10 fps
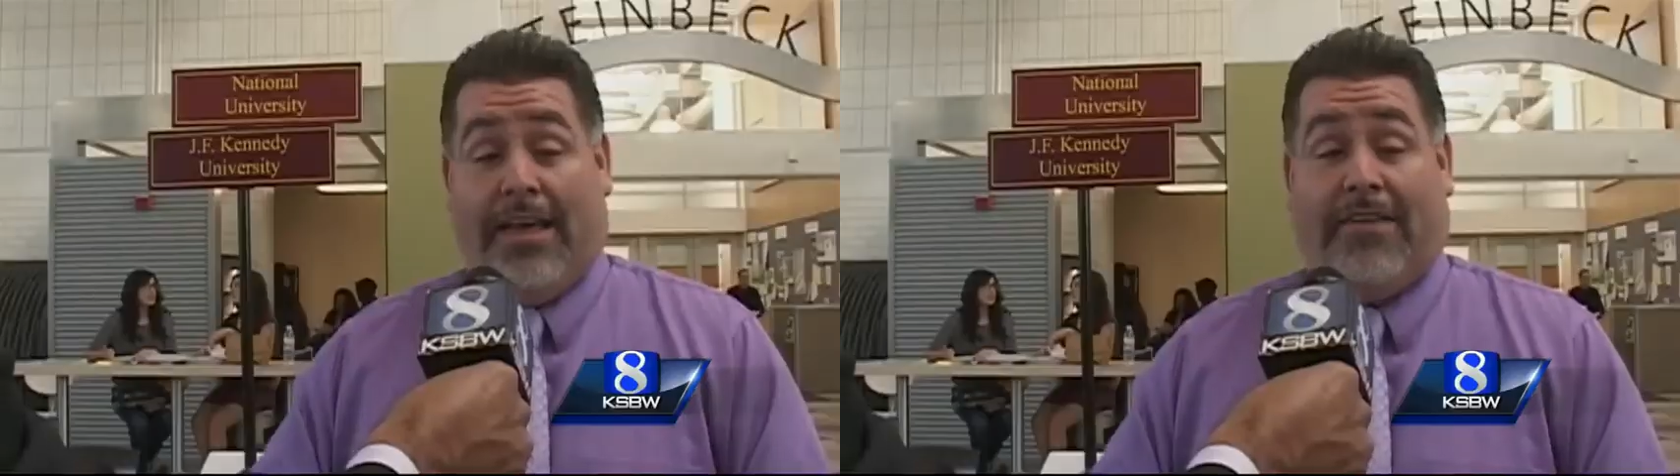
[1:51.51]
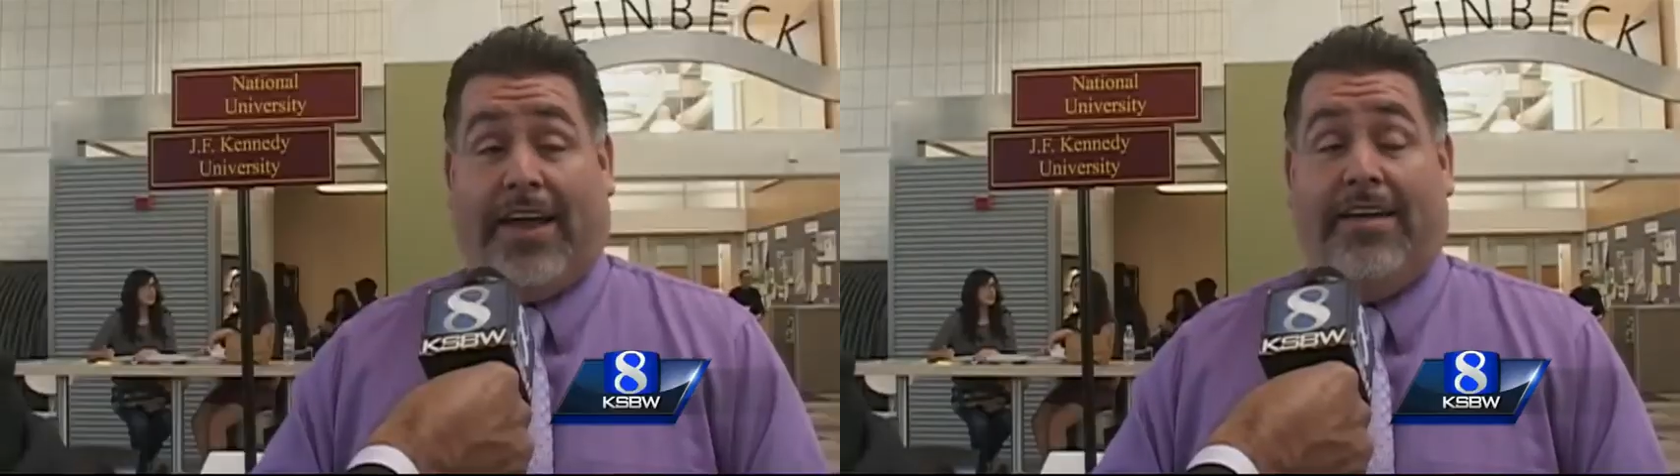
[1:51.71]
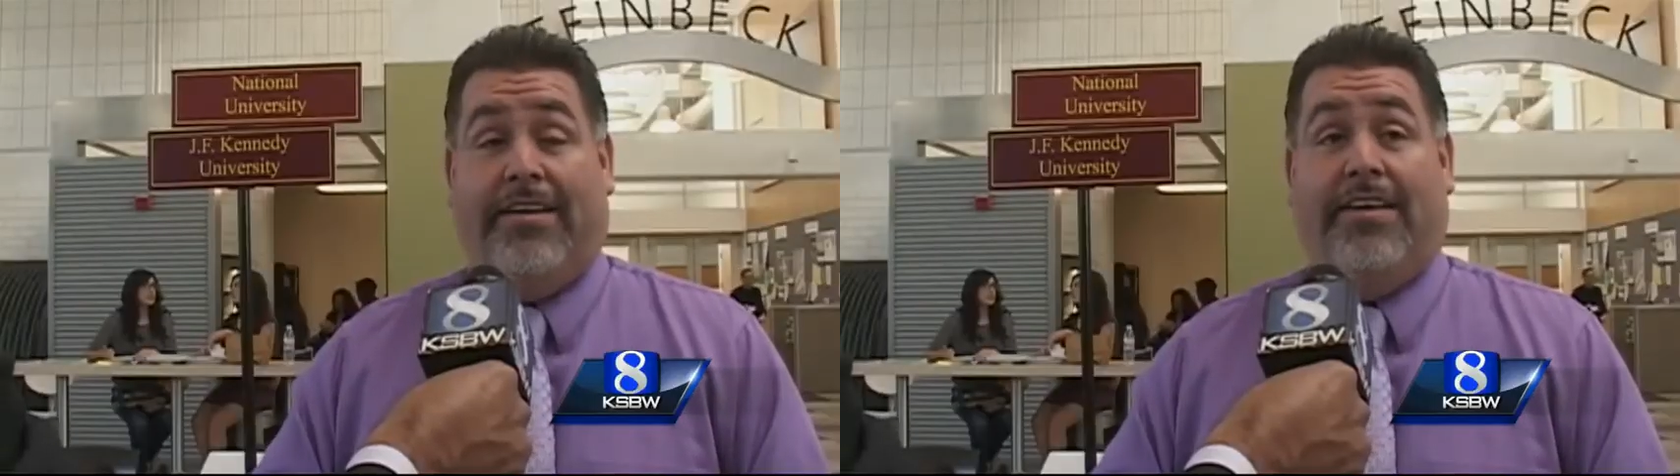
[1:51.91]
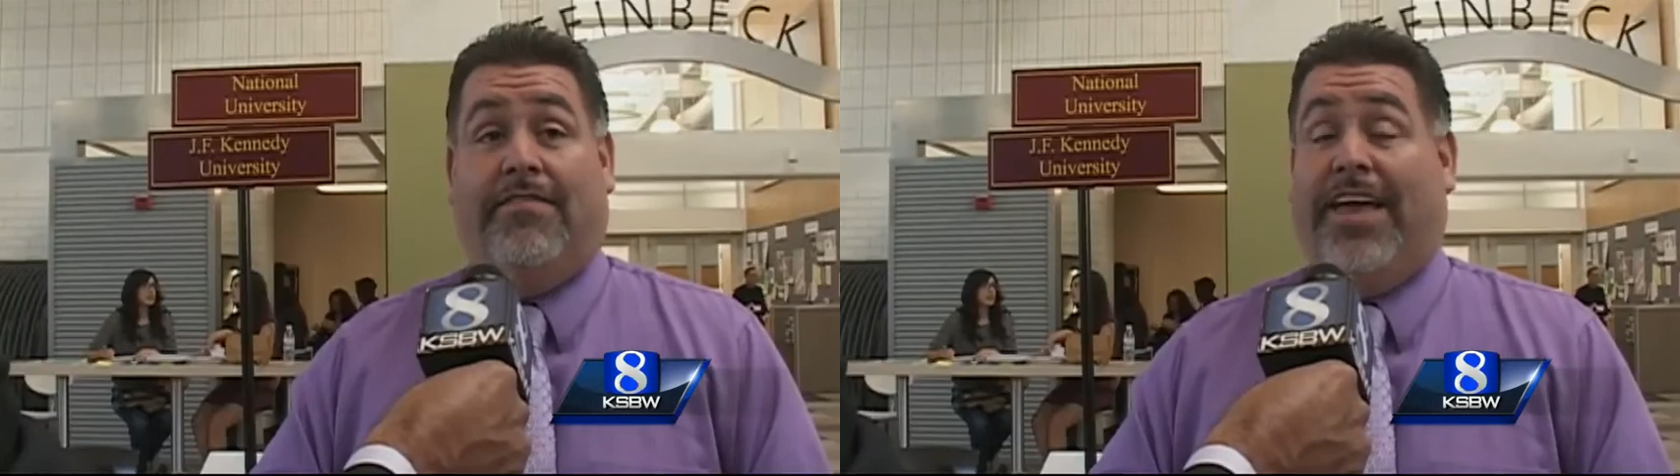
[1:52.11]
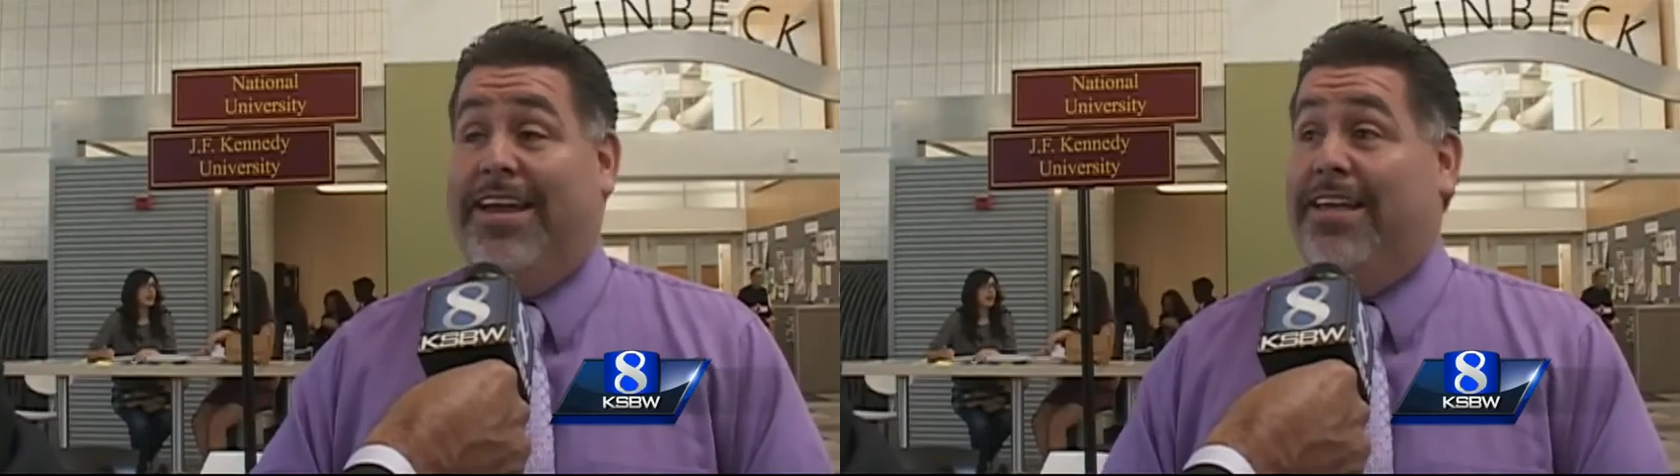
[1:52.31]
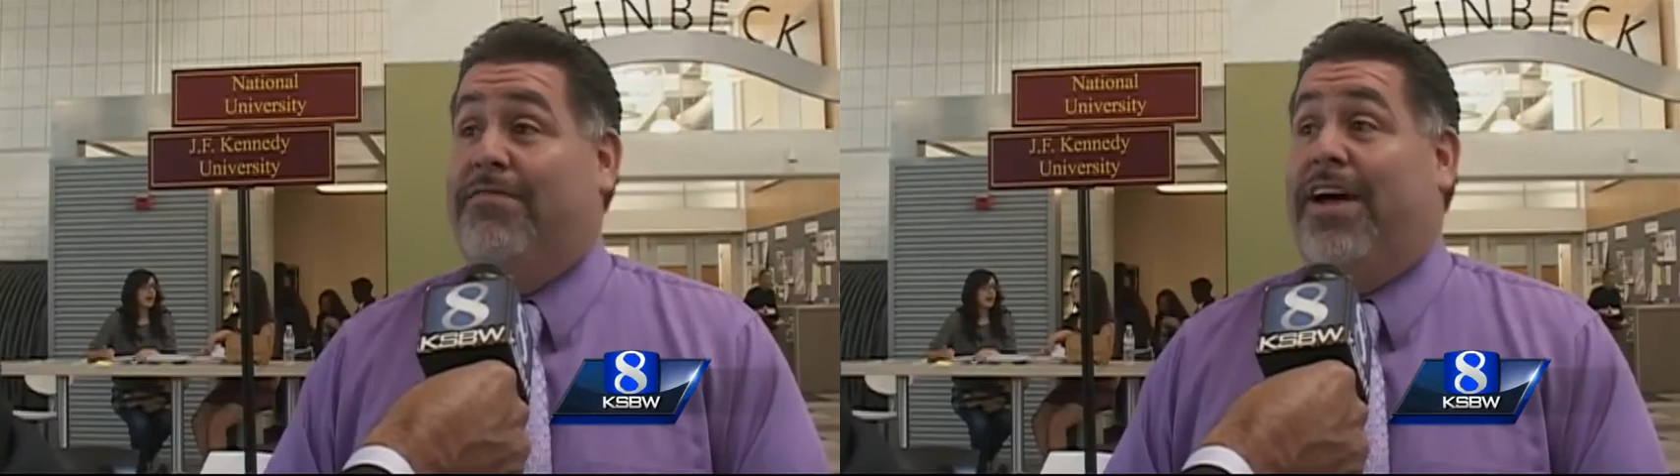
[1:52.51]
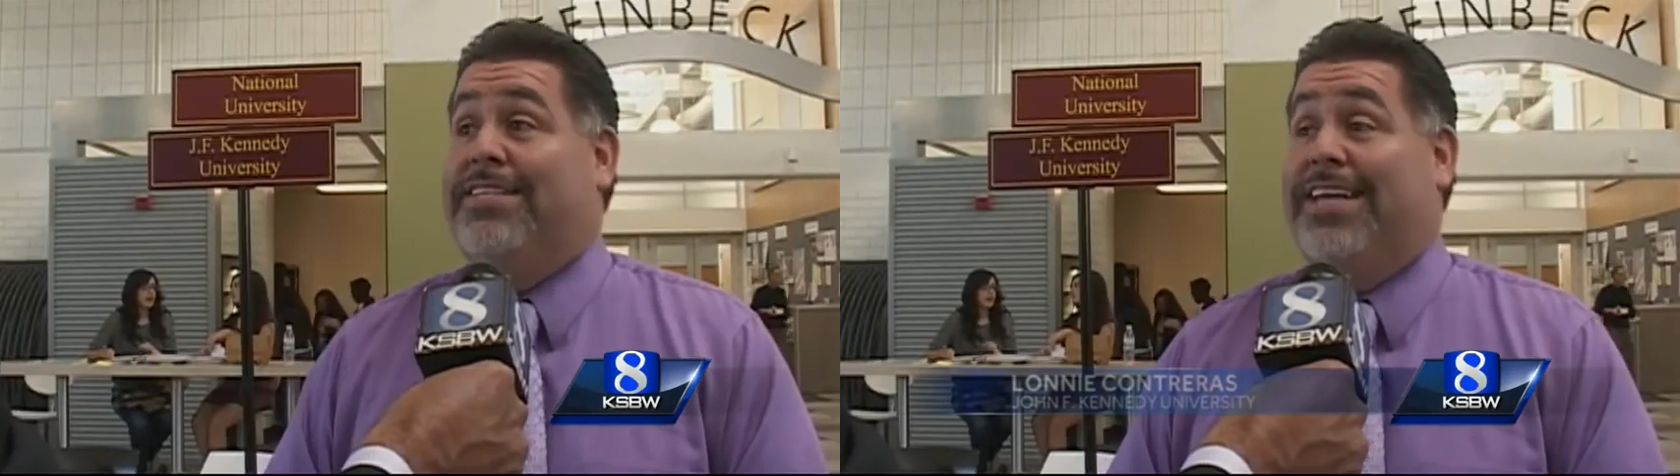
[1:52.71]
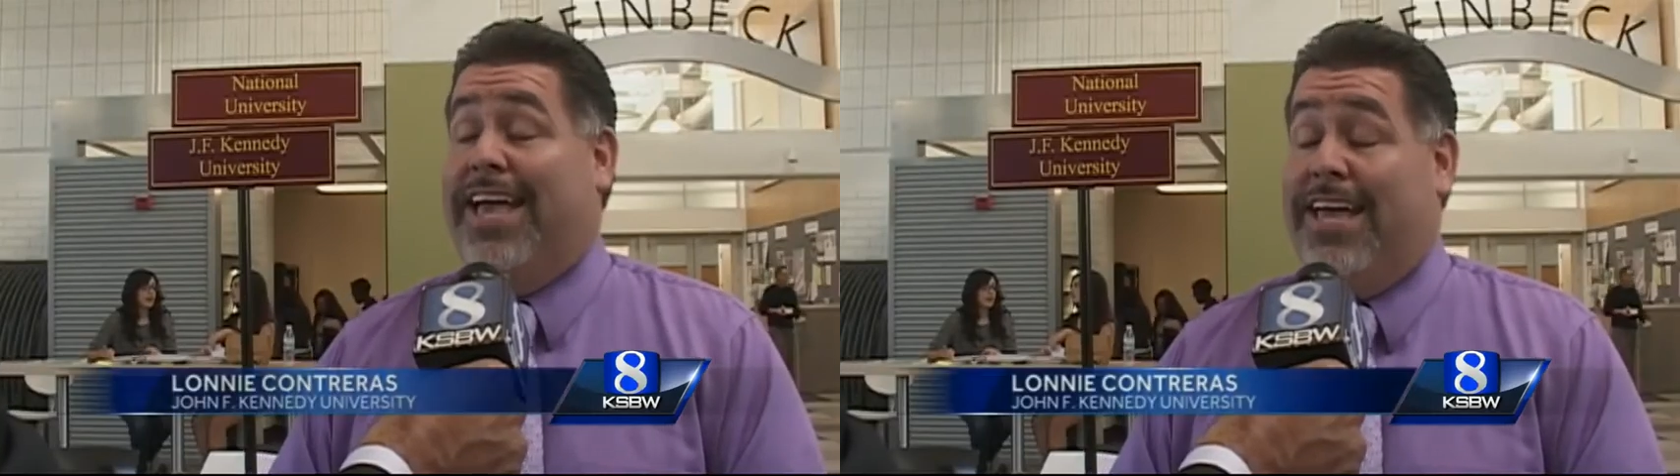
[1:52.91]
If I can give any
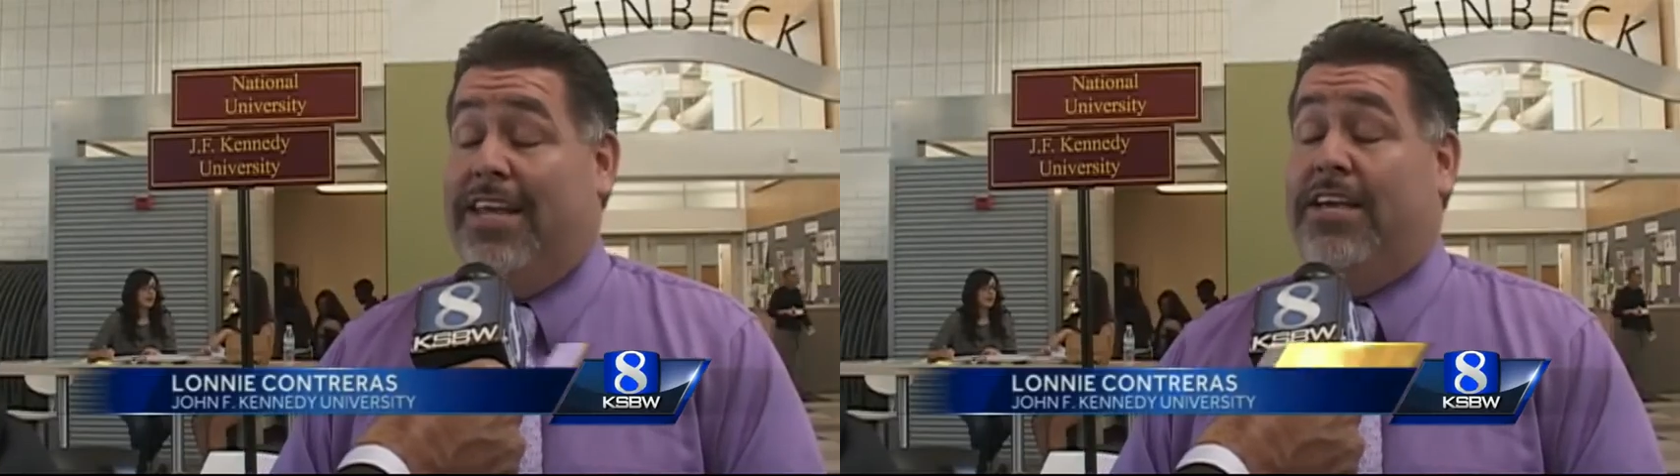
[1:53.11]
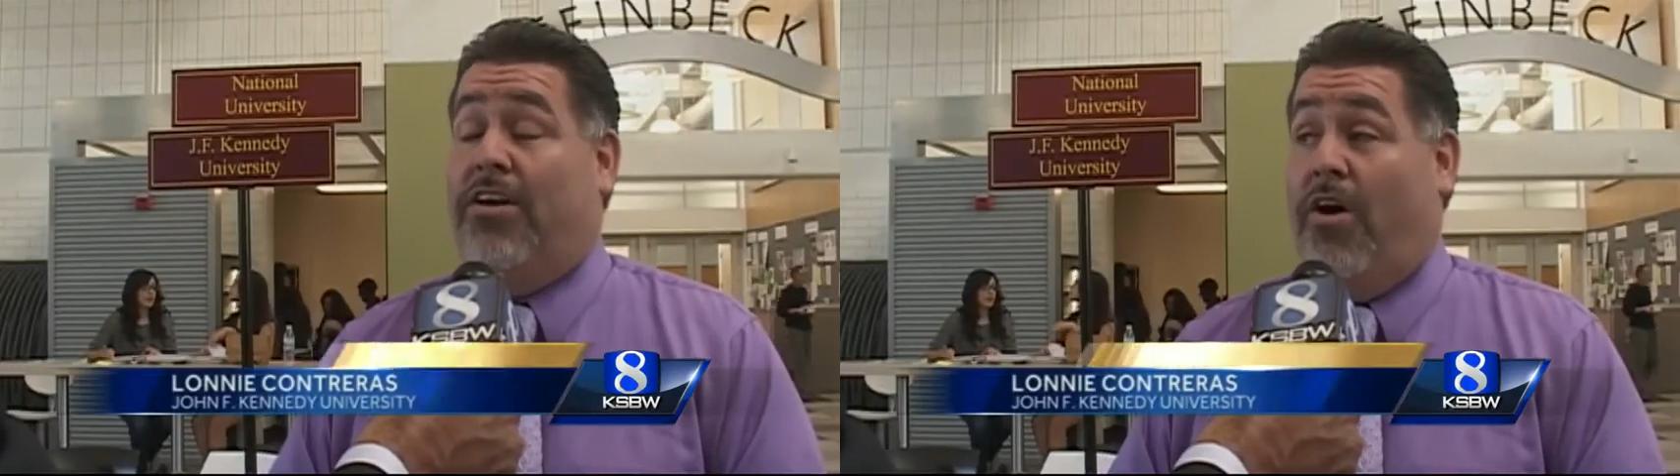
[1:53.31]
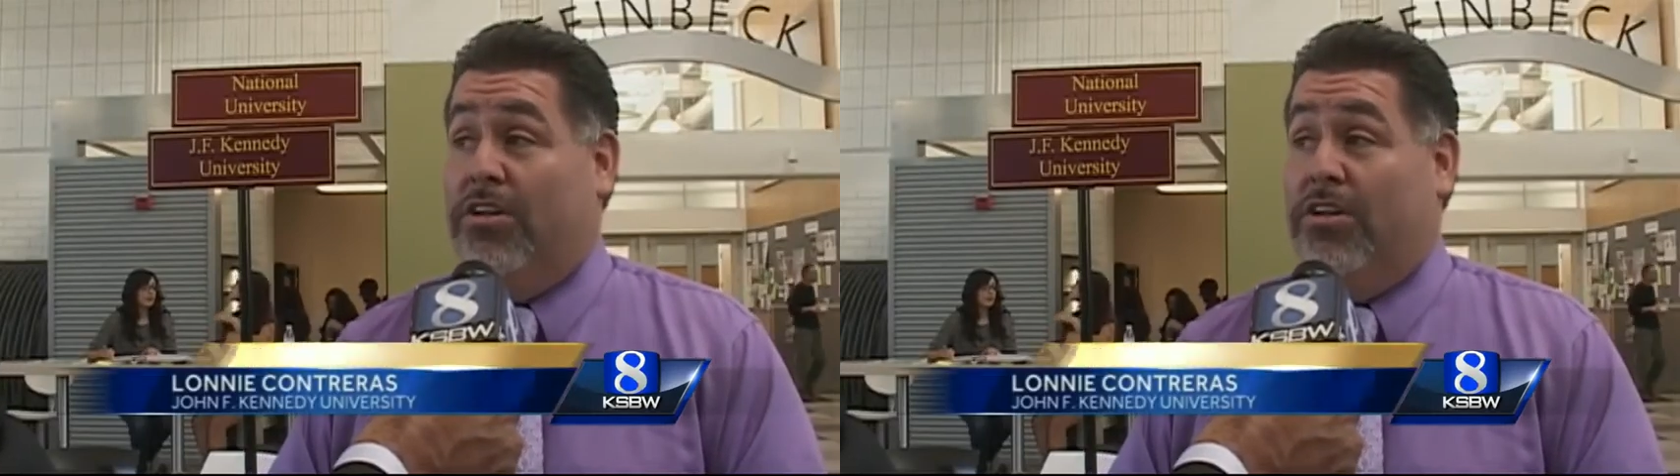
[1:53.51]
advice to any